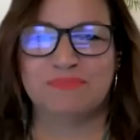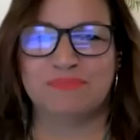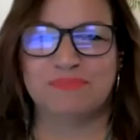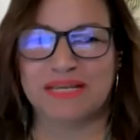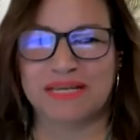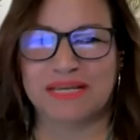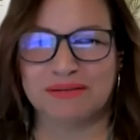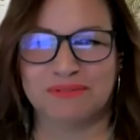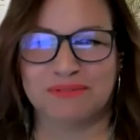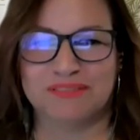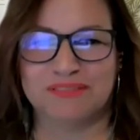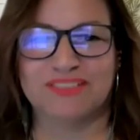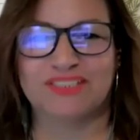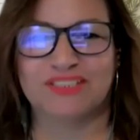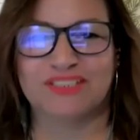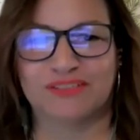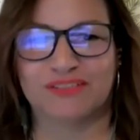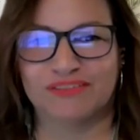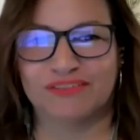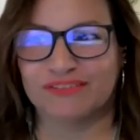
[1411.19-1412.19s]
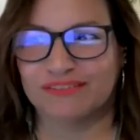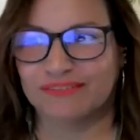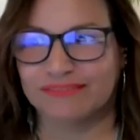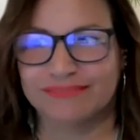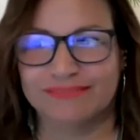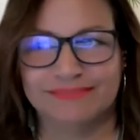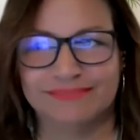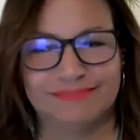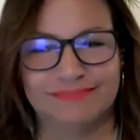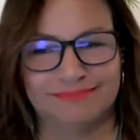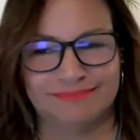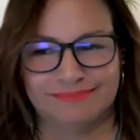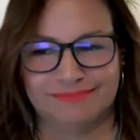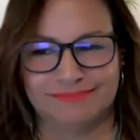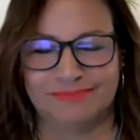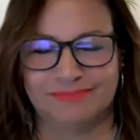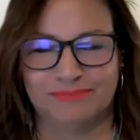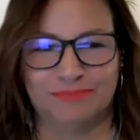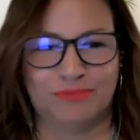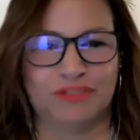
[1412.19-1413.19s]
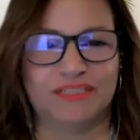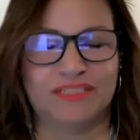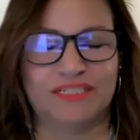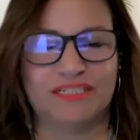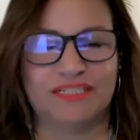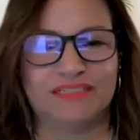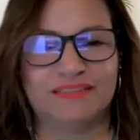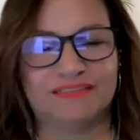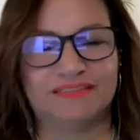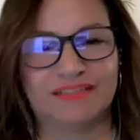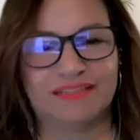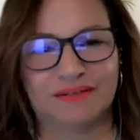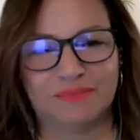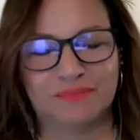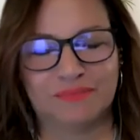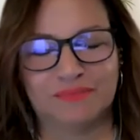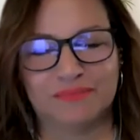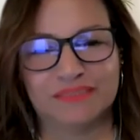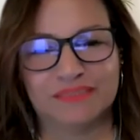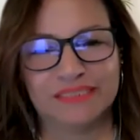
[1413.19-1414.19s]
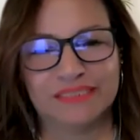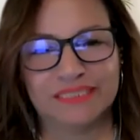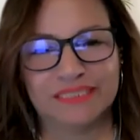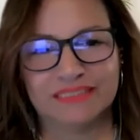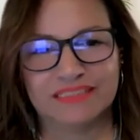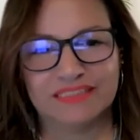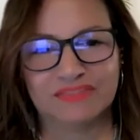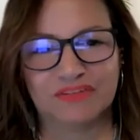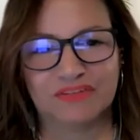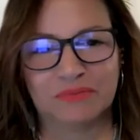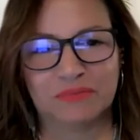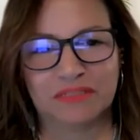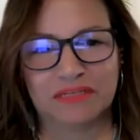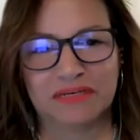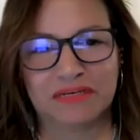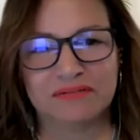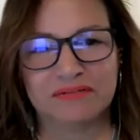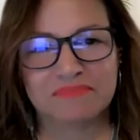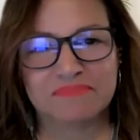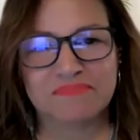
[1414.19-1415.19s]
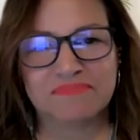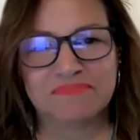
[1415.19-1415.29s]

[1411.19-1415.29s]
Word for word: Be able to bring in some leads from that?